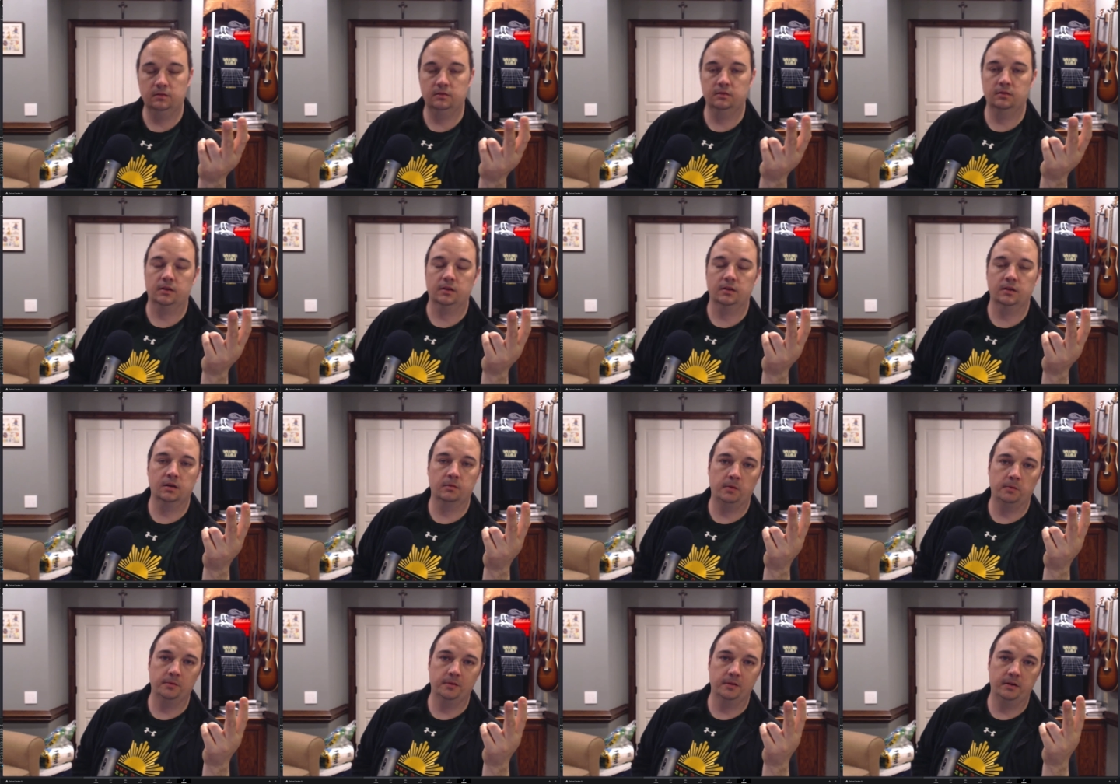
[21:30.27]
come up
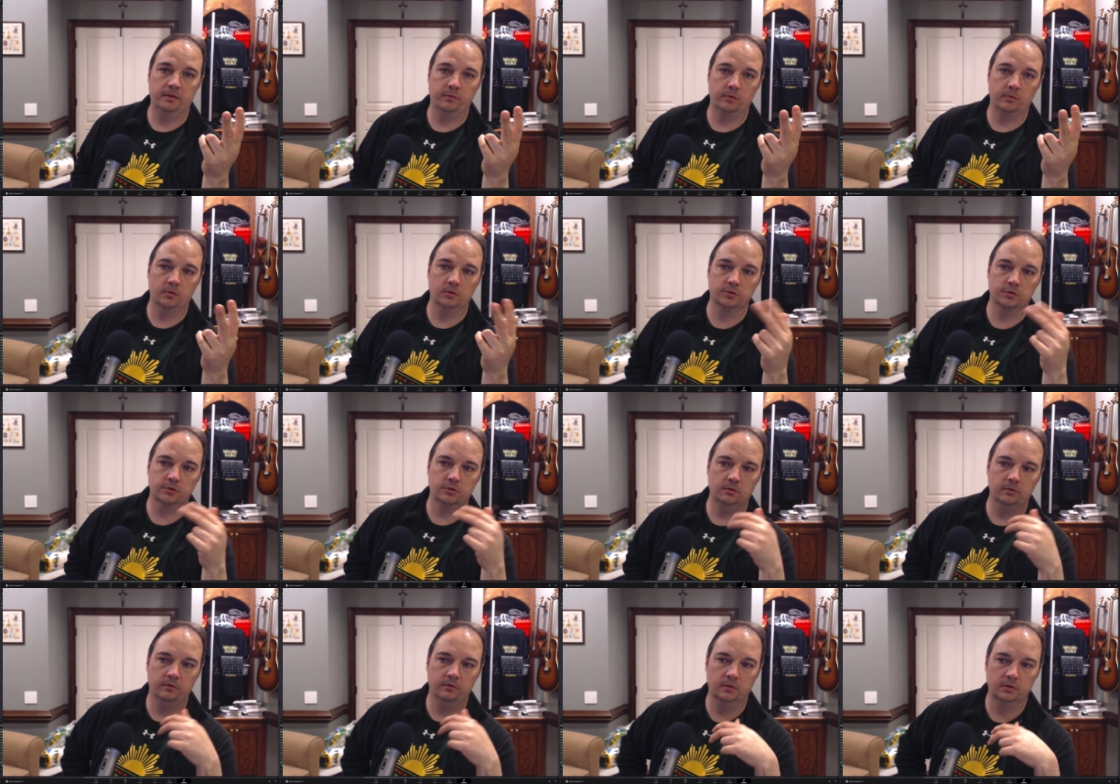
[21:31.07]
with an infomercial,
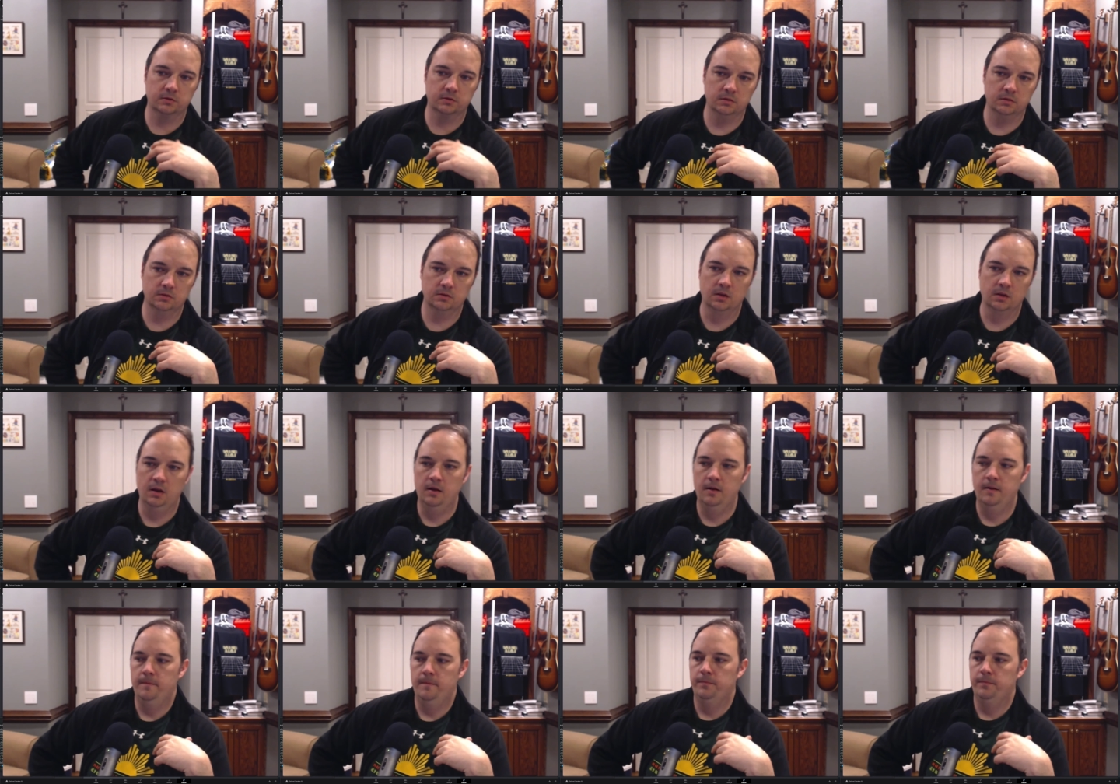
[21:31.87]
versus
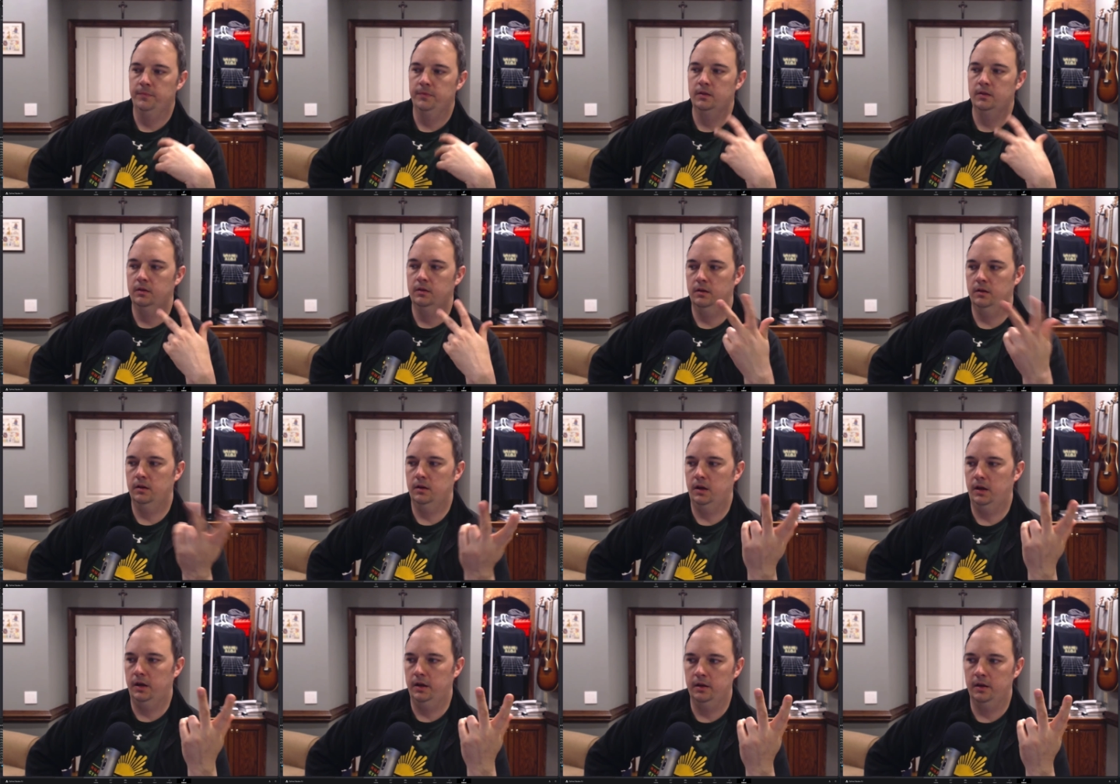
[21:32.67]

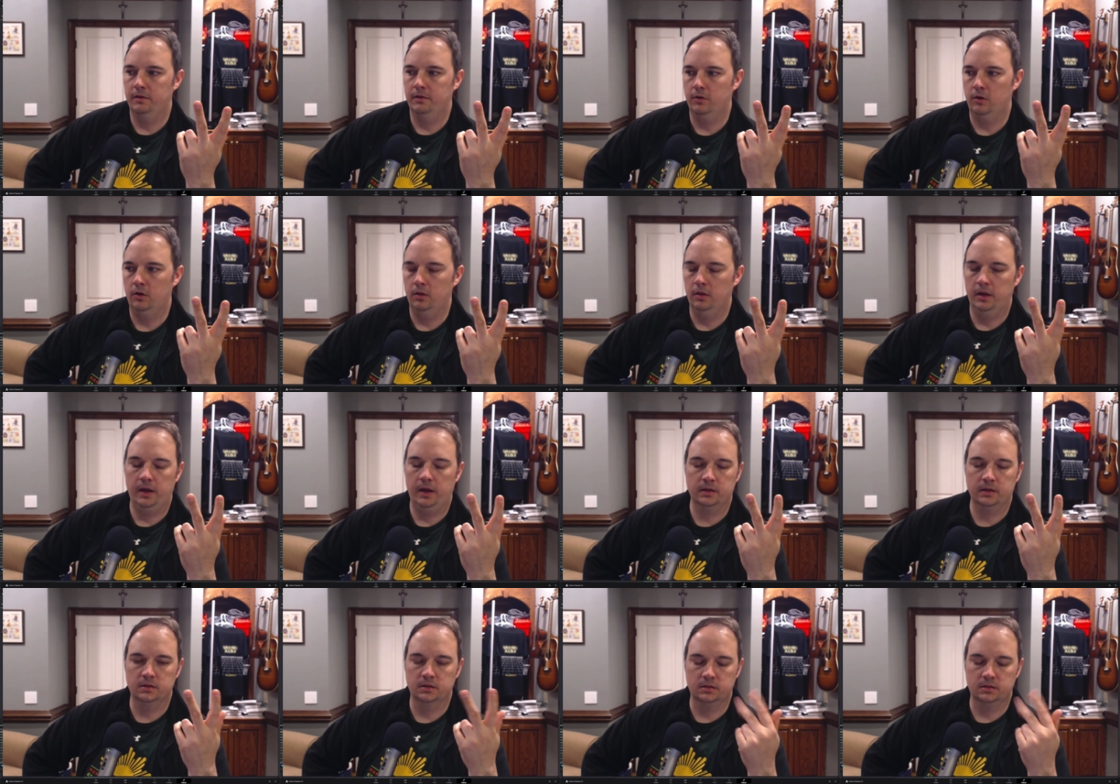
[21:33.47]
I have all
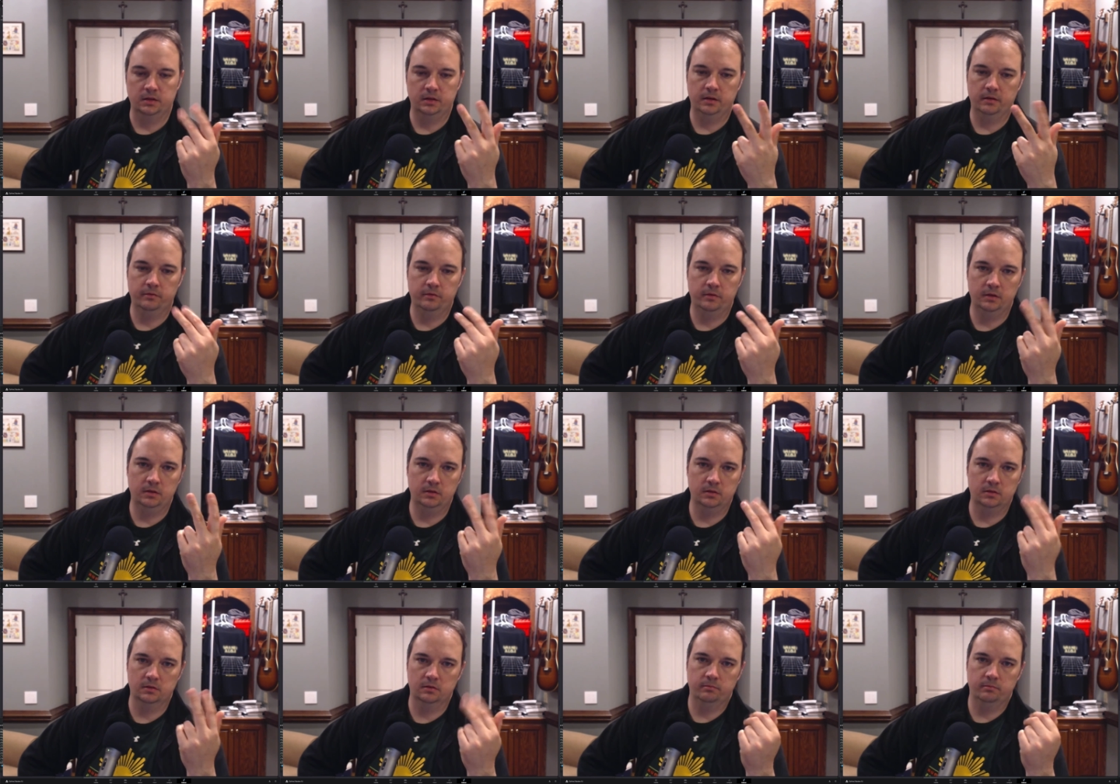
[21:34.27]
access to any of these
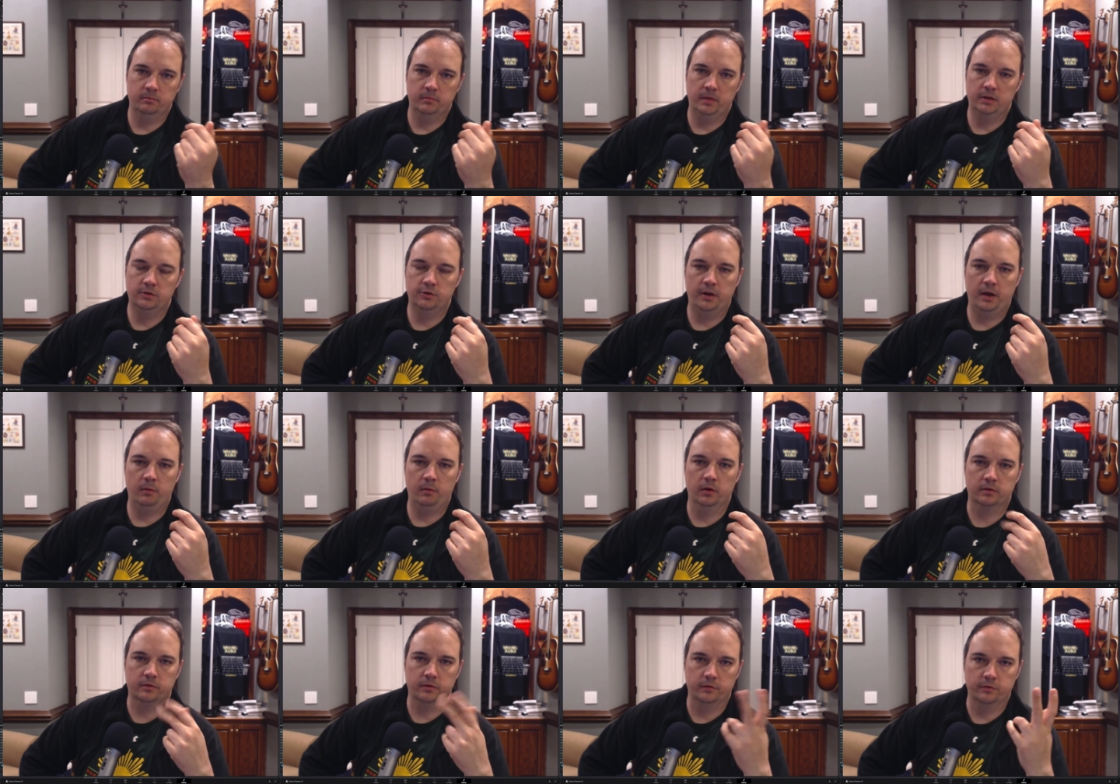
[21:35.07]
major networks for
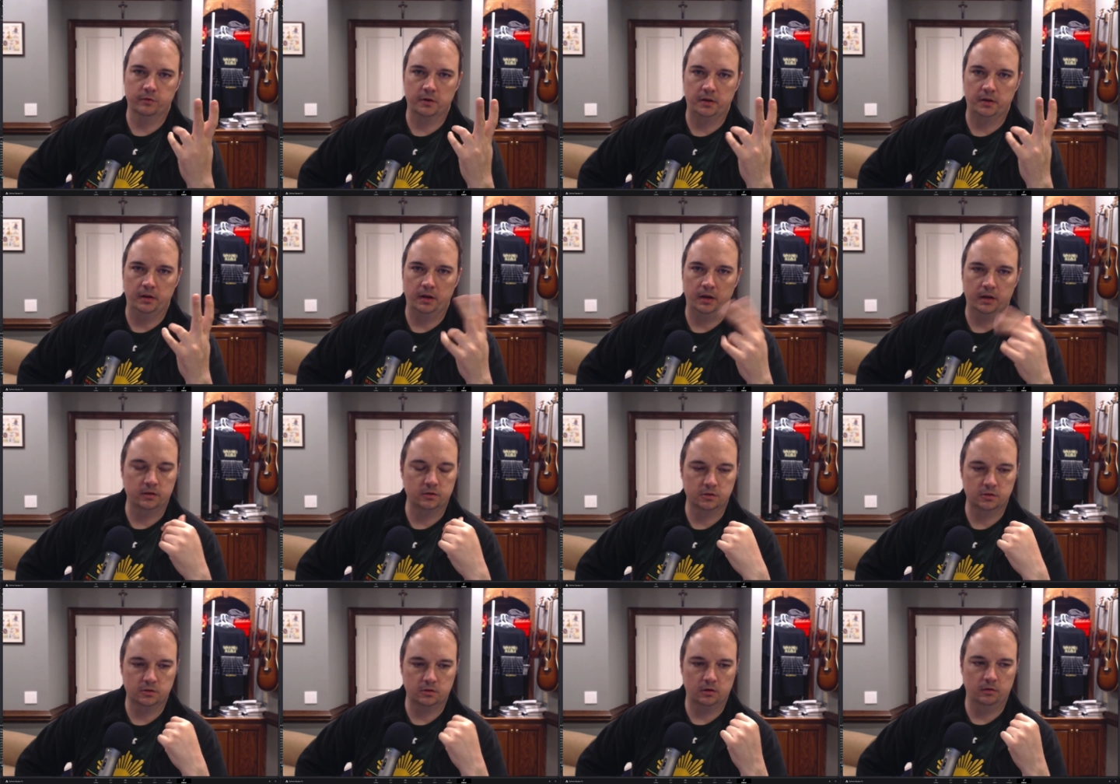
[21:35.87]
free, and I can just
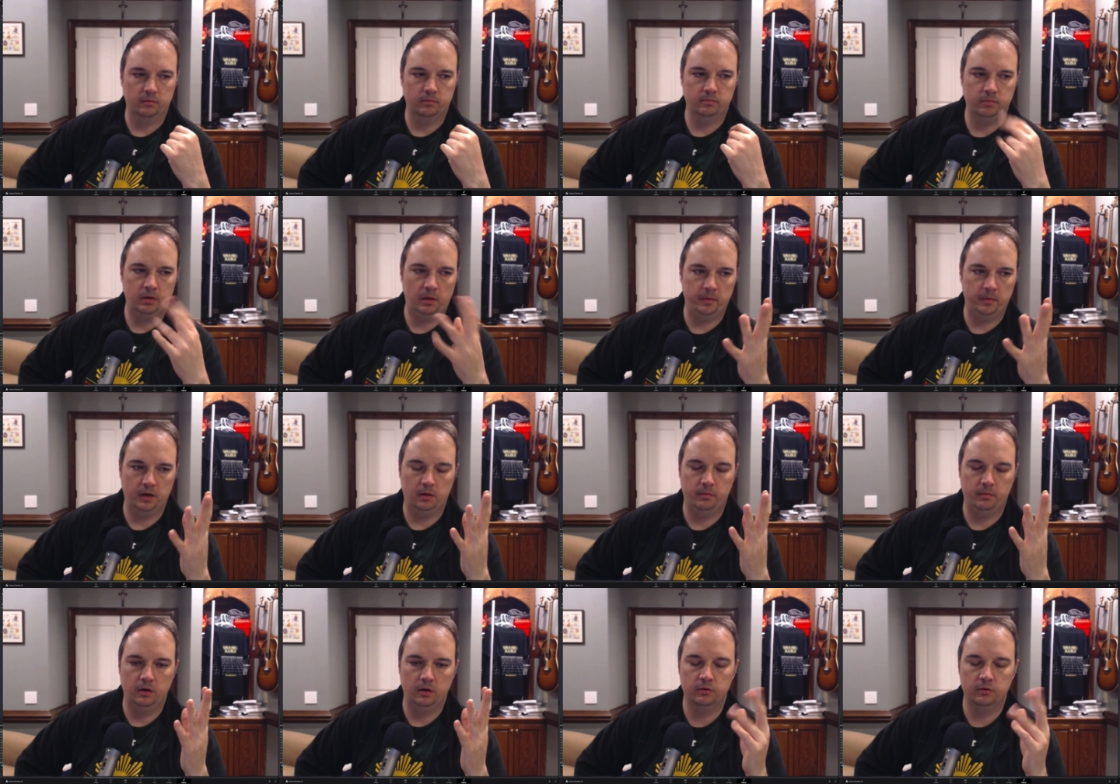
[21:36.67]
start pumping out my
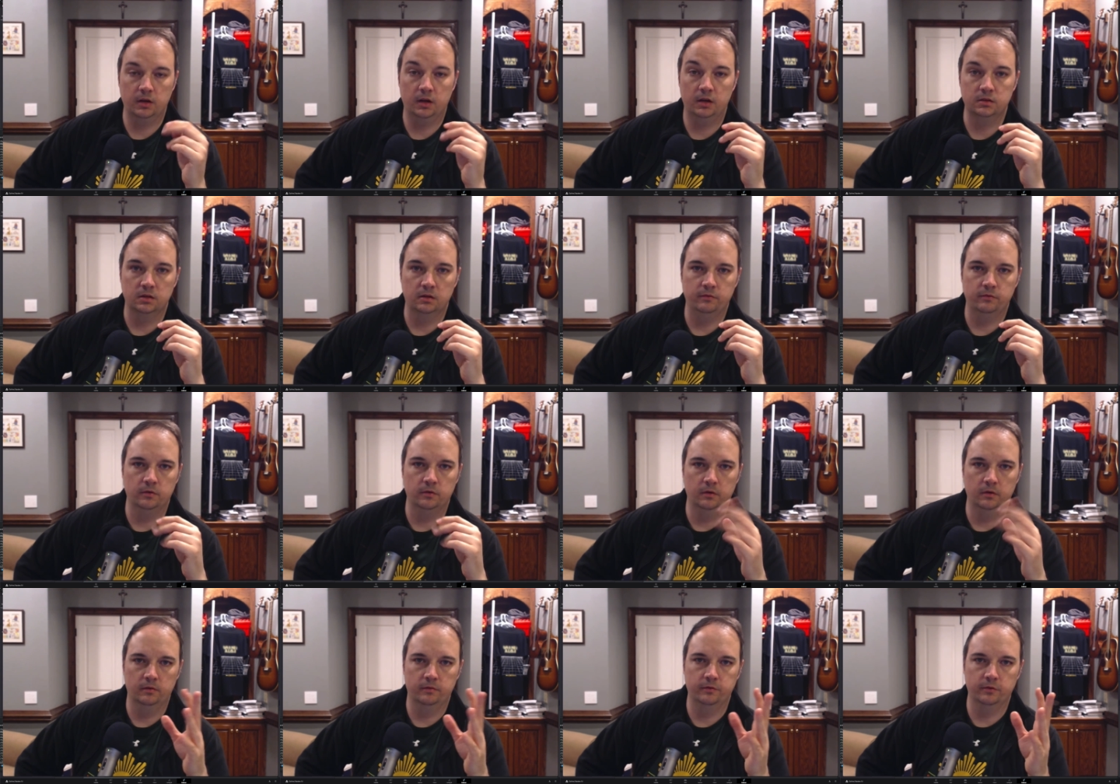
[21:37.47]
own content for
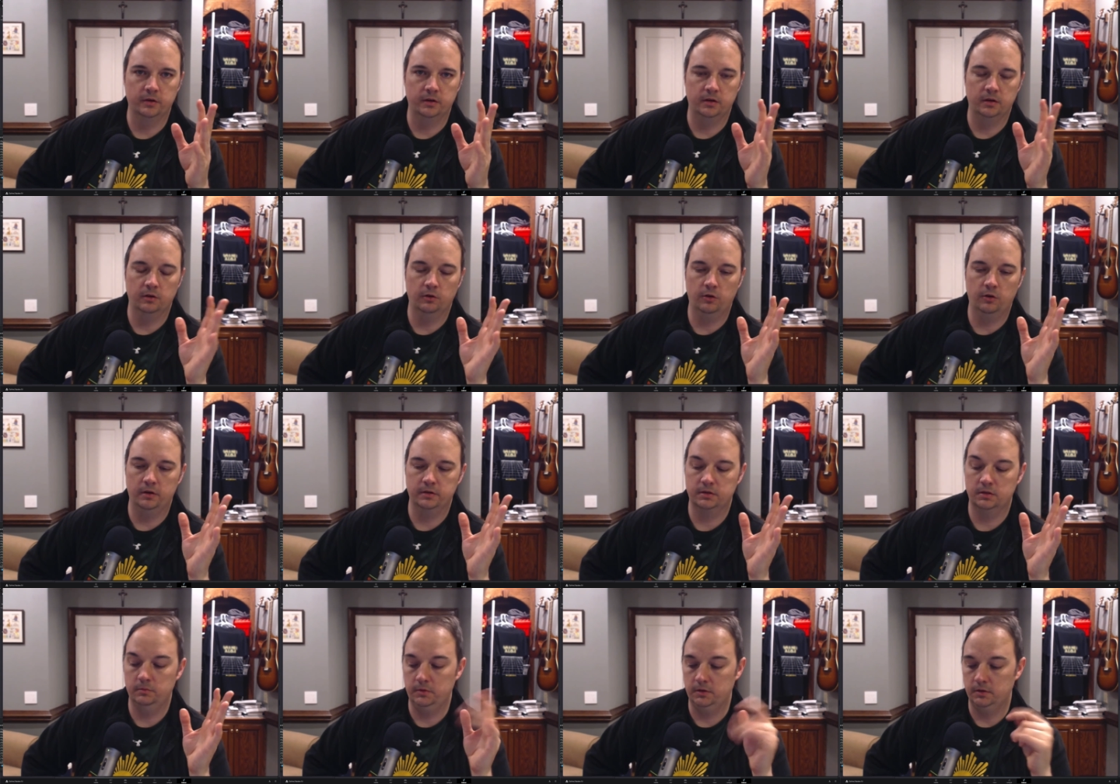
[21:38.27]
free, no cost to me.